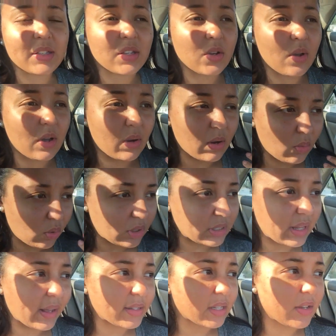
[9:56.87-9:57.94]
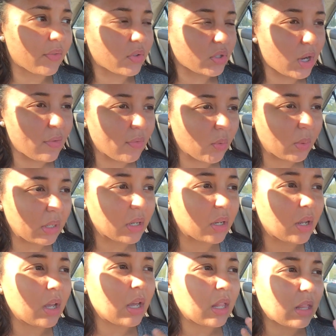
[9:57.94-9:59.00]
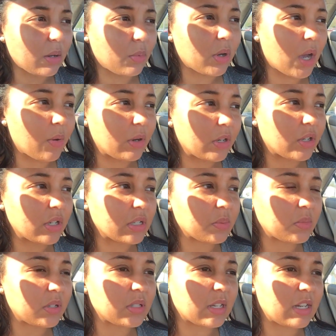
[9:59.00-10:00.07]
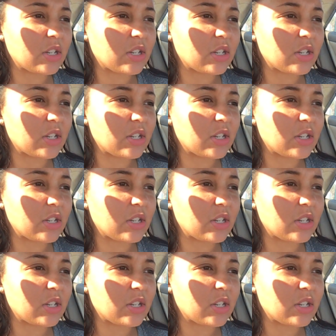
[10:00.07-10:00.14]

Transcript: so once Thanksgiving's over with, then we'll go into Christmas.